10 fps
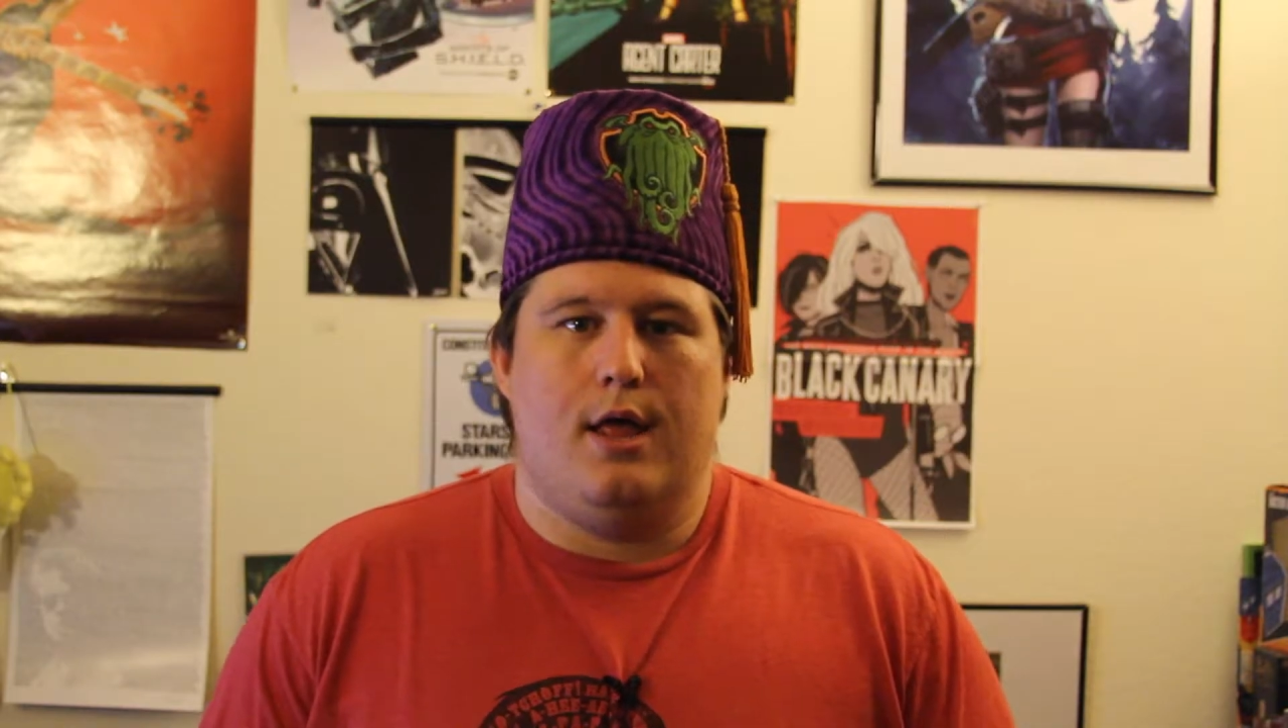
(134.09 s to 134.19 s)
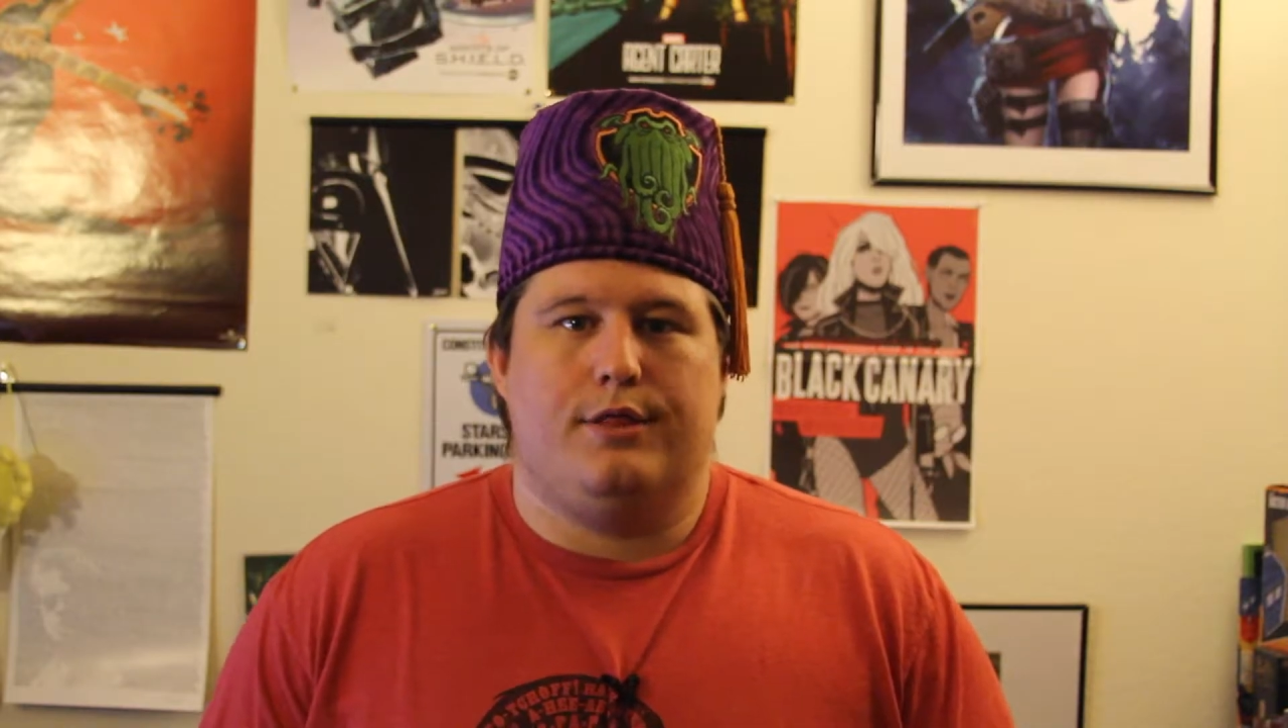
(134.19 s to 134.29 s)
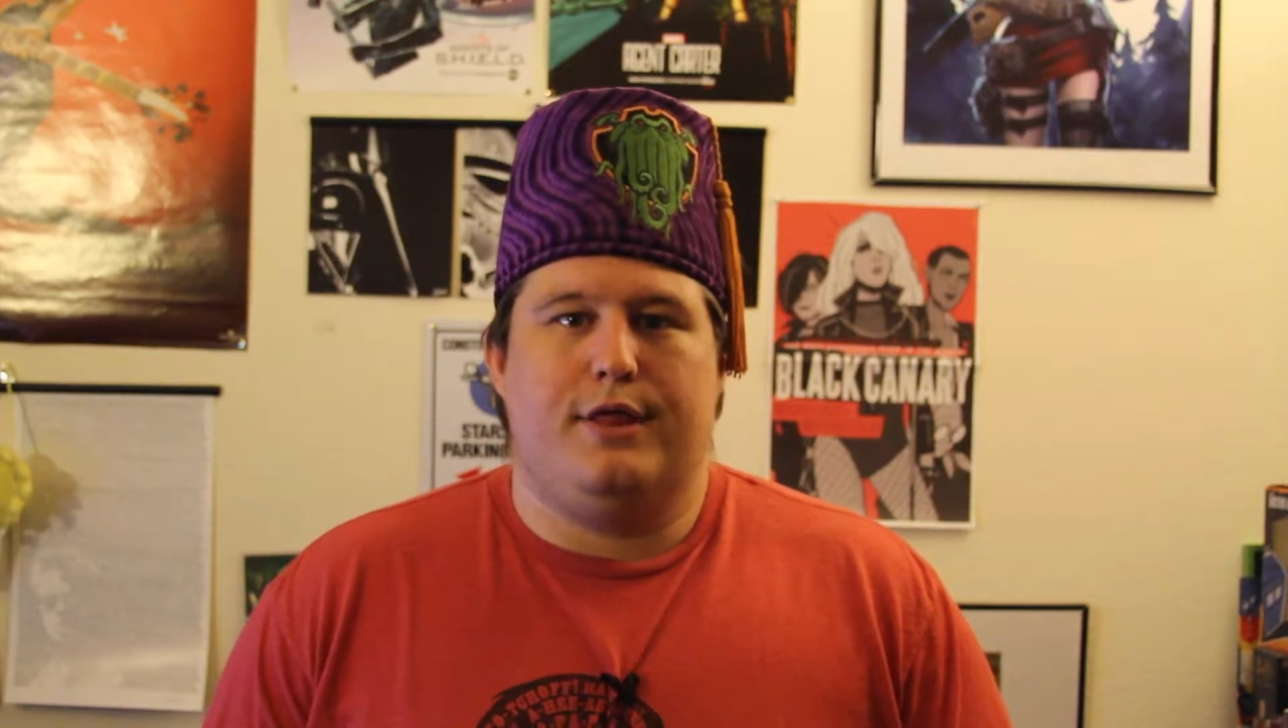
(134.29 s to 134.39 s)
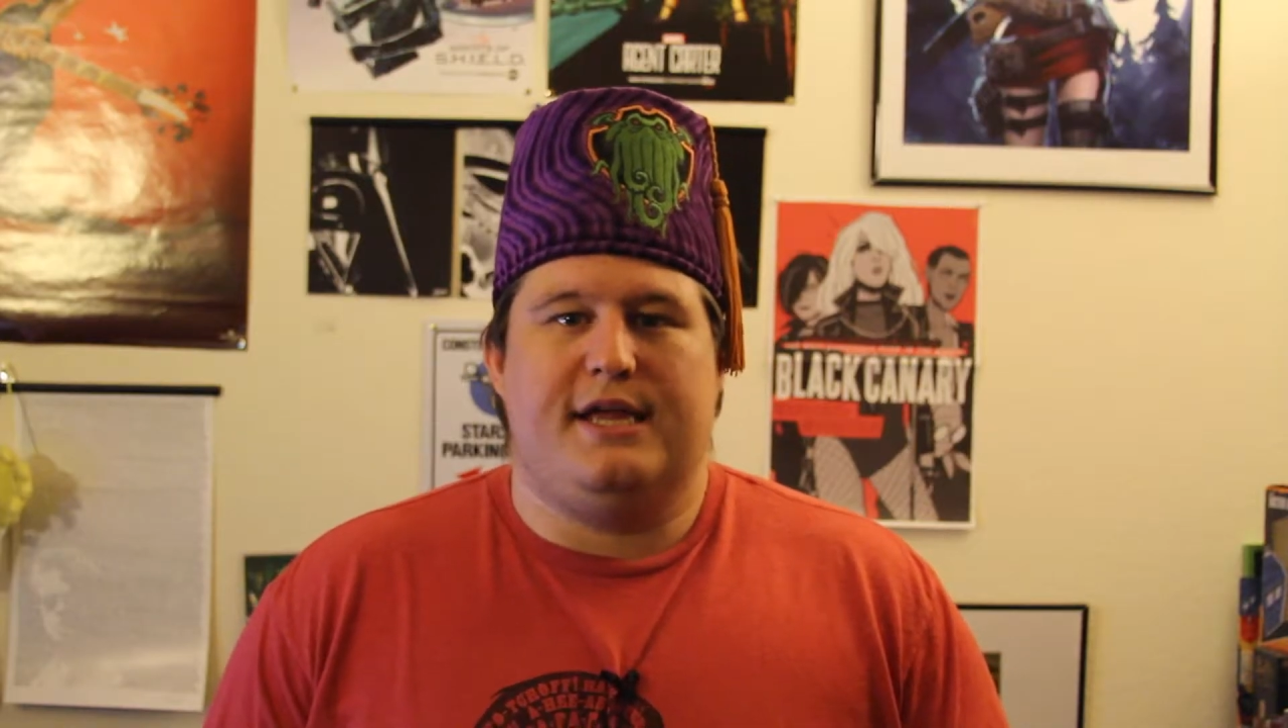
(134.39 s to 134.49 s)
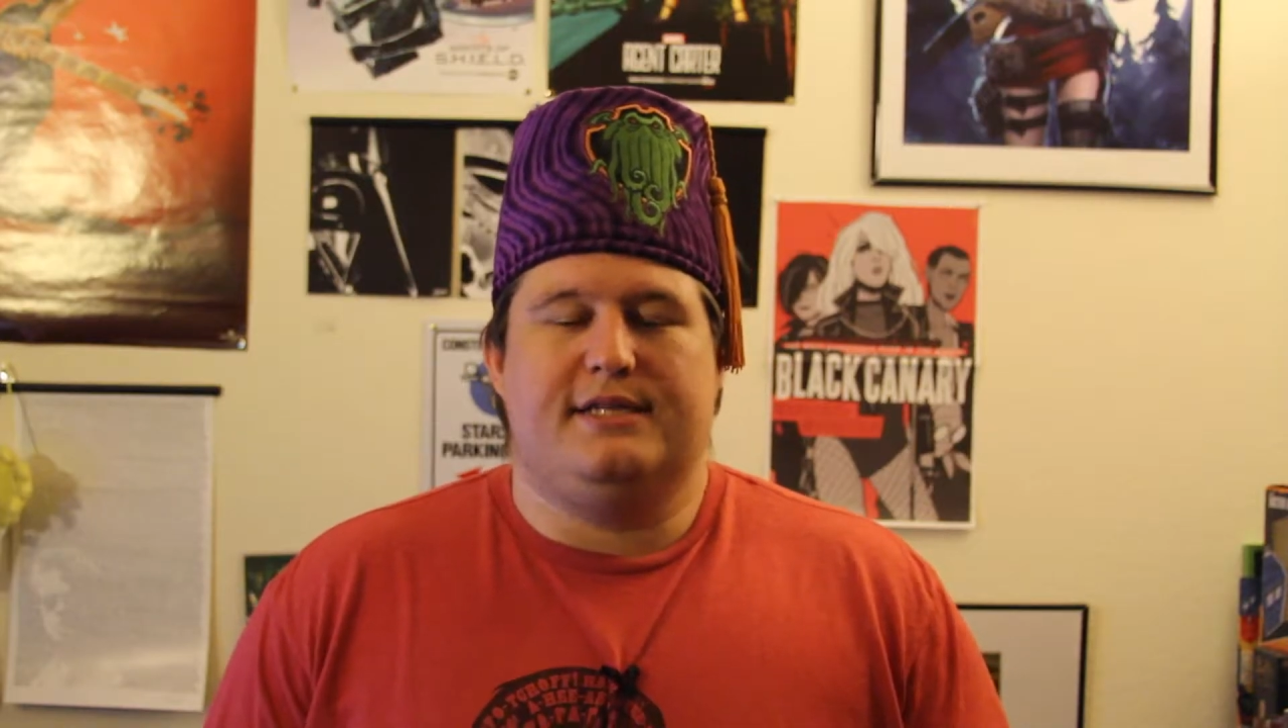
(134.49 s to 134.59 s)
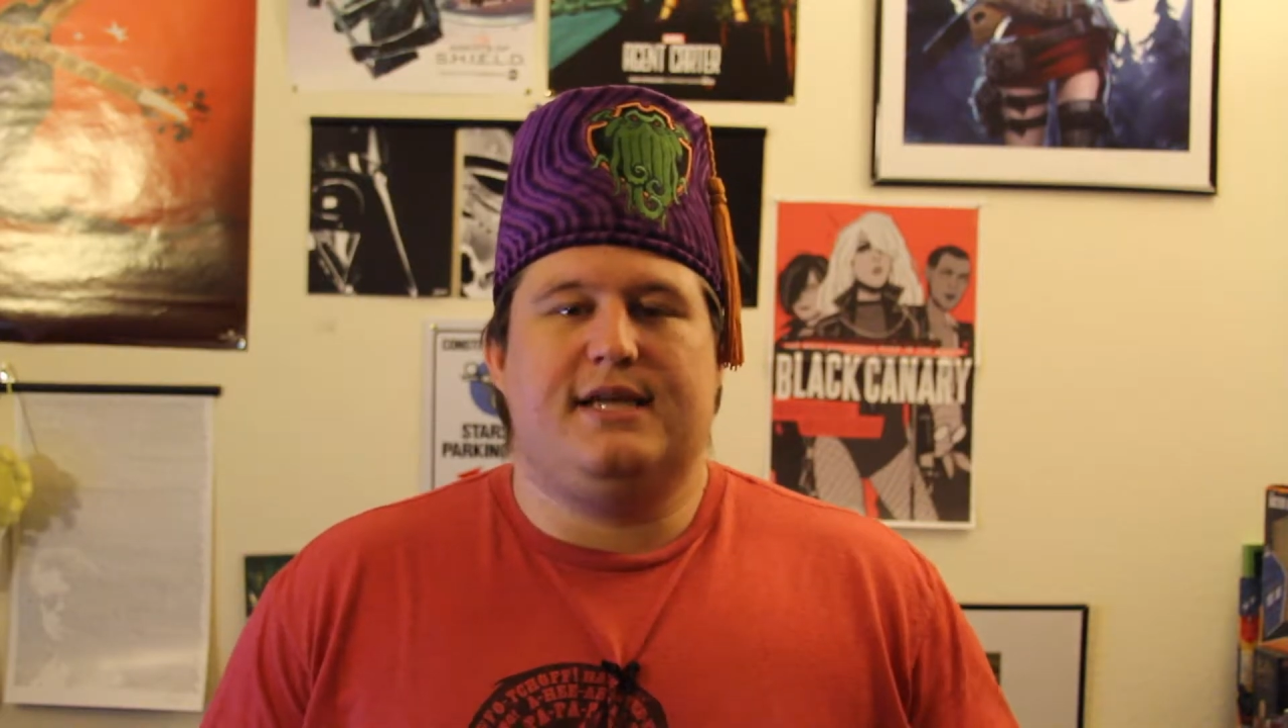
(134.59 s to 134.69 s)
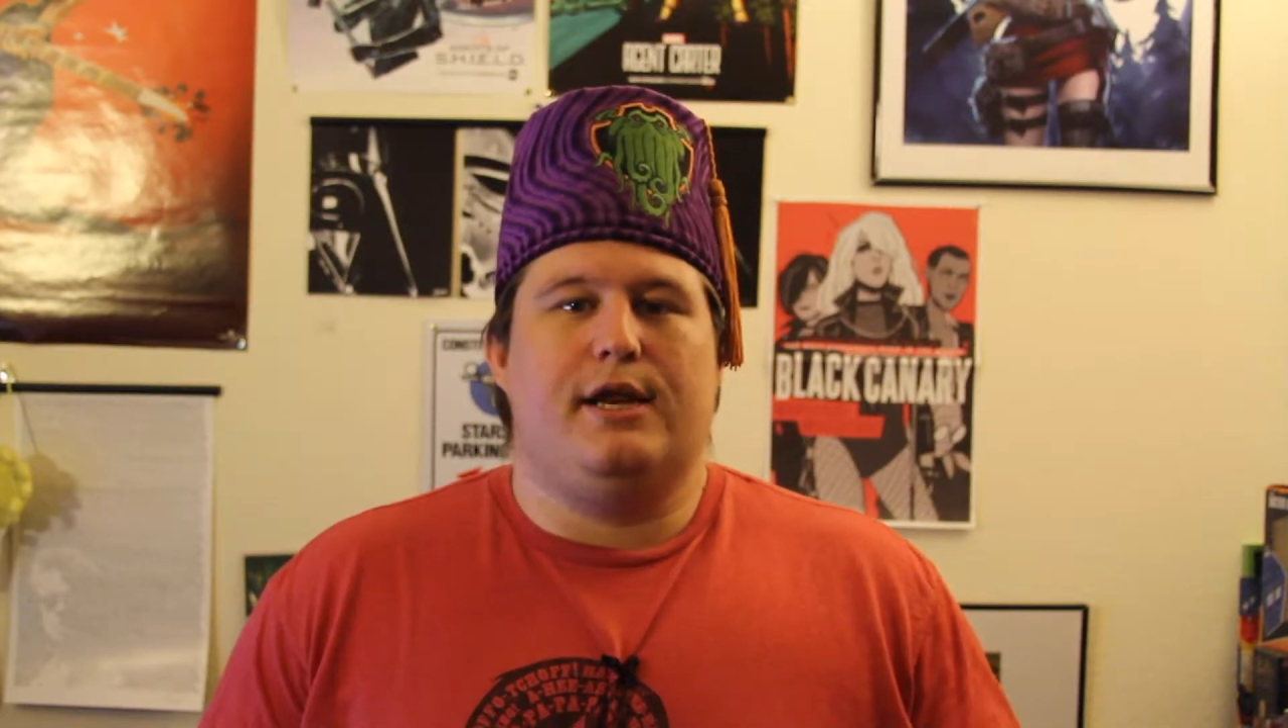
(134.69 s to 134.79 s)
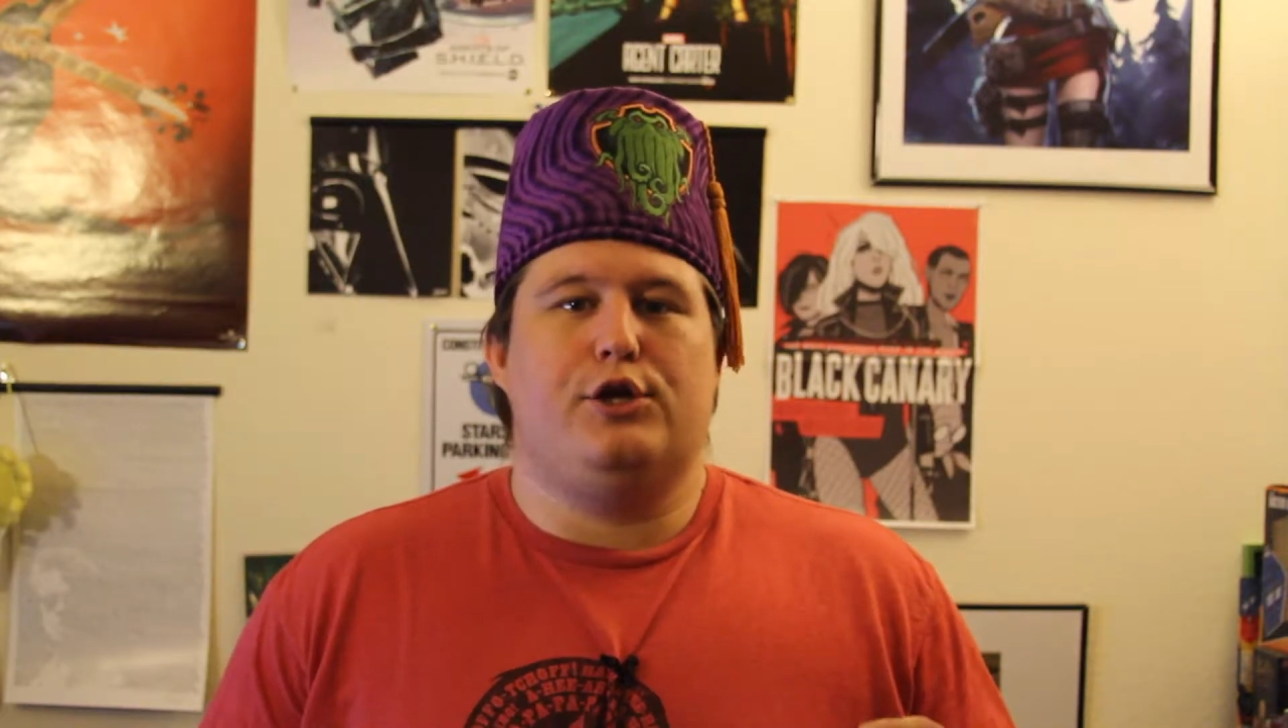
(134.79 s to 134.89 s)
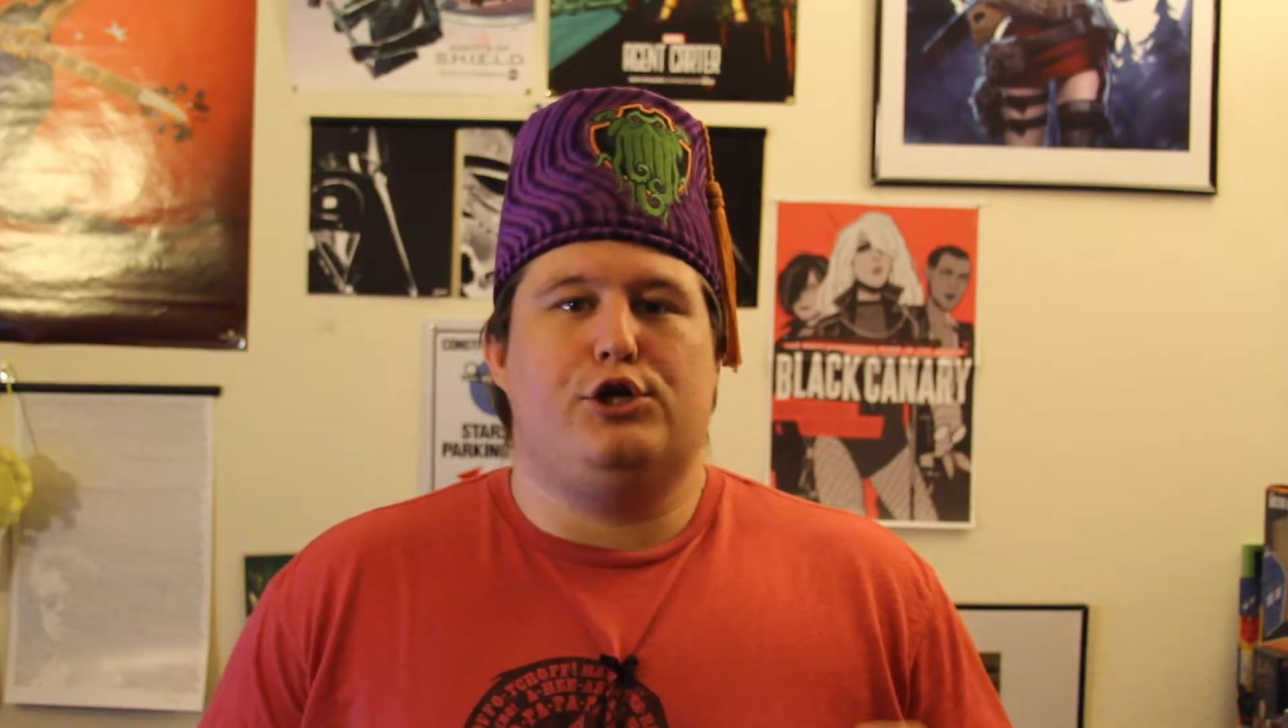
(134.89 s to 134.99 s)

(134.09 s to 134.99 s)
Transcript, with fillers: They decided